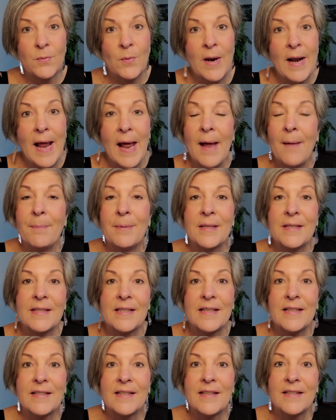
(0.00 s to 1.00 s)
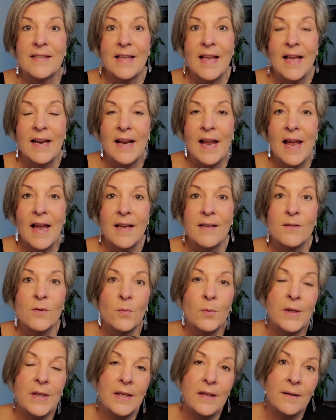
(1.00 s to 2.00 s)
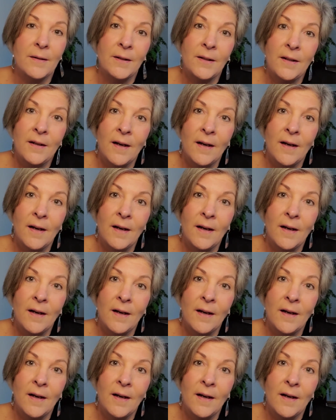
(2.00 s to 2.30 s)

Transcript: what happens is that as we